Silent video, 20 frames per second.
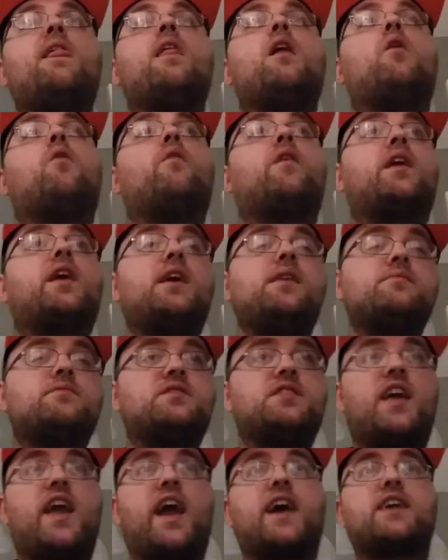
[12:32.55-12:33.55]
When it comes
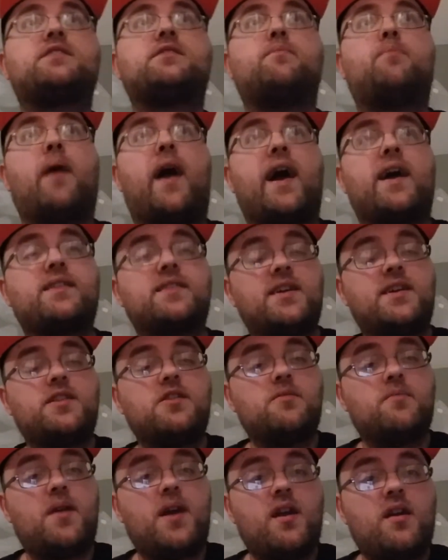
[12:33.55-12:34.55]
to the action-packed
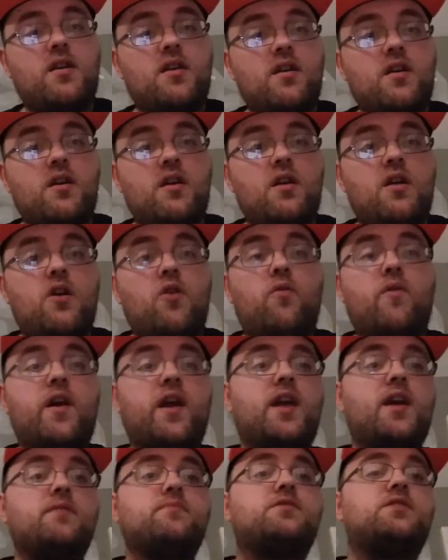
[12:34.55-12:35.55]
anime, when
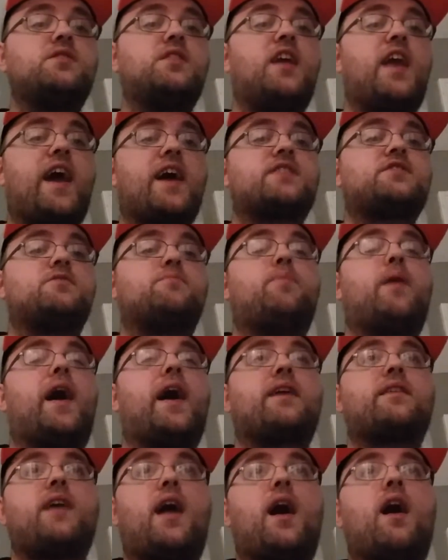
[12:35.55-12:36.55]
it comes to the
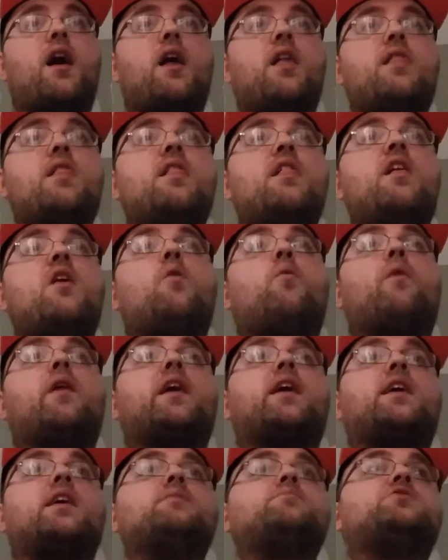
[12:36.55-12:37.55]
action-packed, uh,
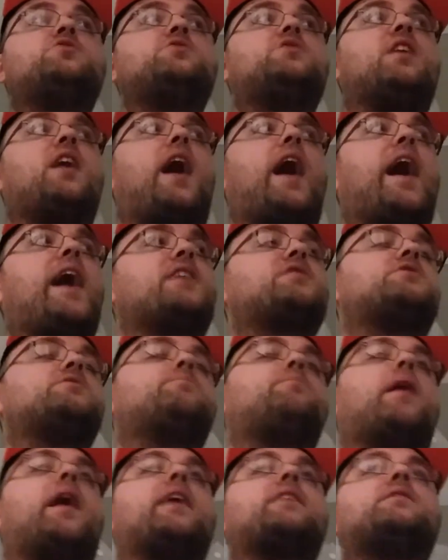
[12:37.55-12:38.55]
when it comes to the
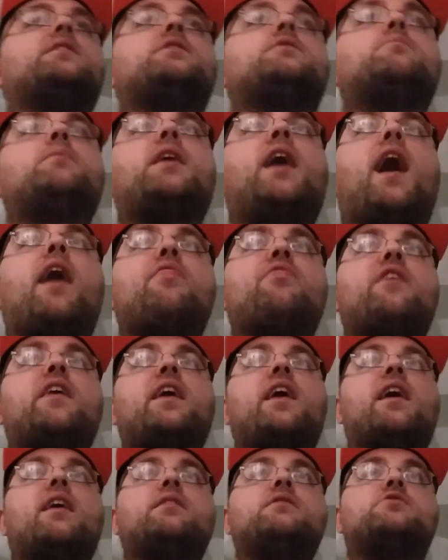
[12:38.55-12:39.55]
action-packed anime, I
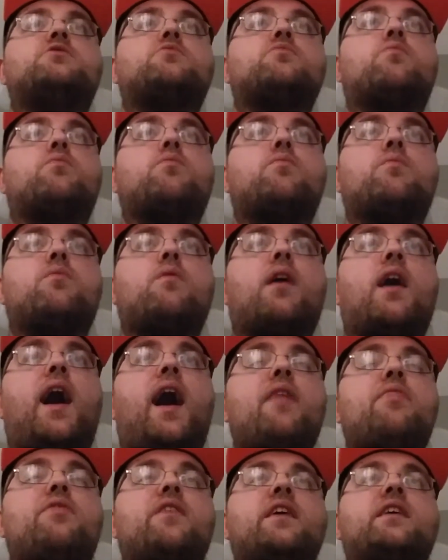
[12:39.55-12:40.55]
think it, it's,
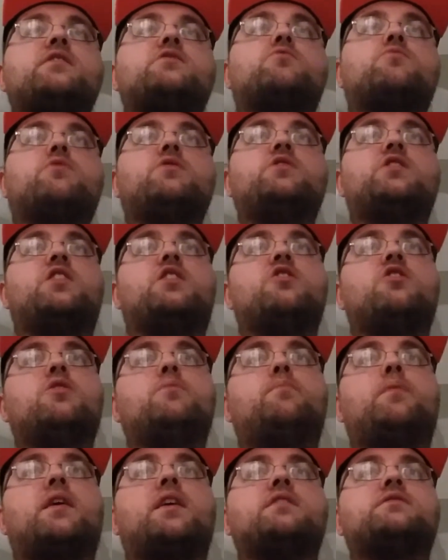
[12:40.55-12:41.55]
I think it's really
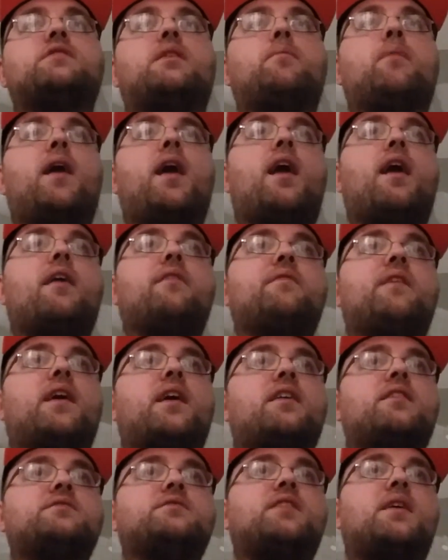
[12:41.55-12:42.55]
good because they make
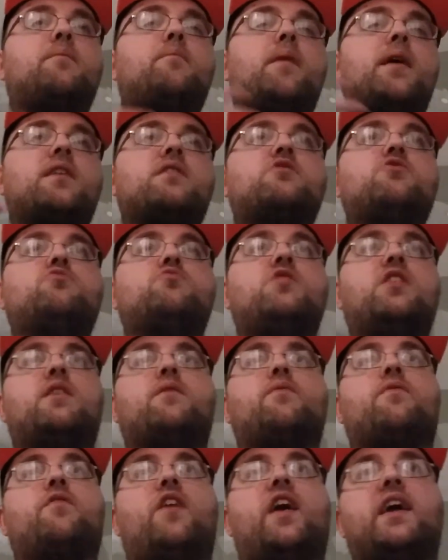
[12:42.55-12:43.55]
because they make
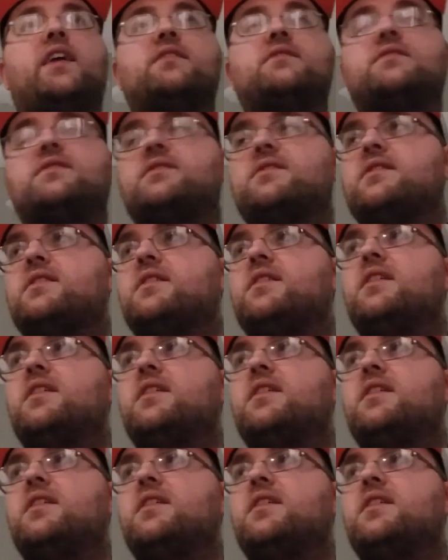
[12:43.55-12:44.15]
unique fights.